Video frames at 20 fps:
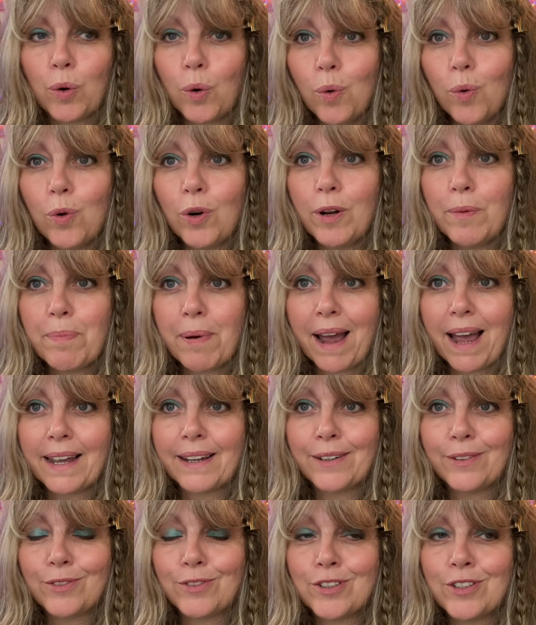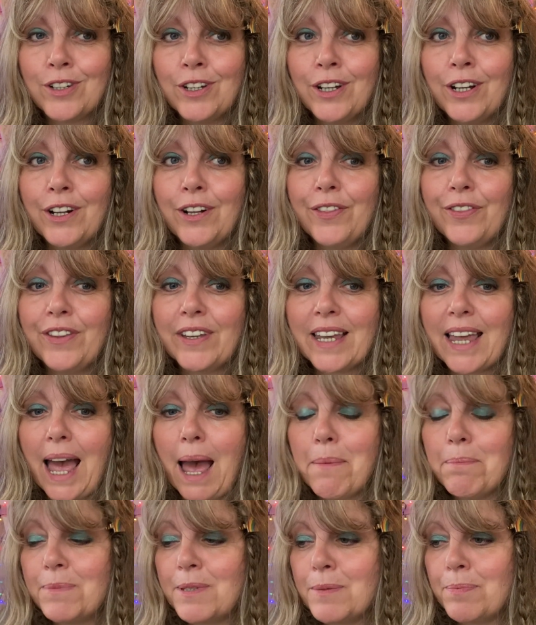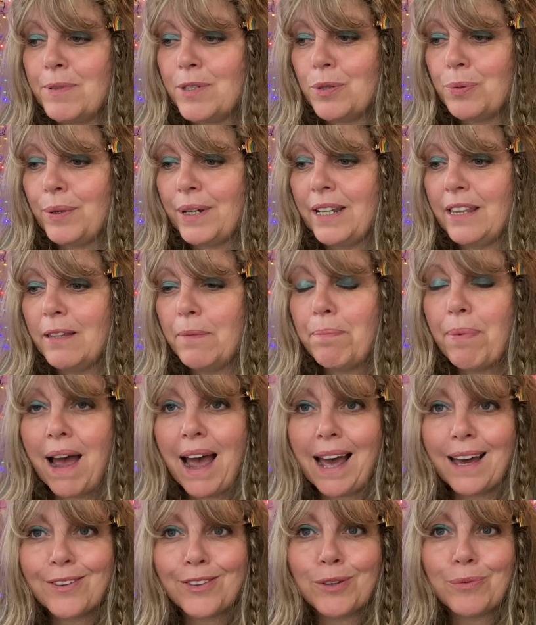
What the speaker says: all about the gaps between the path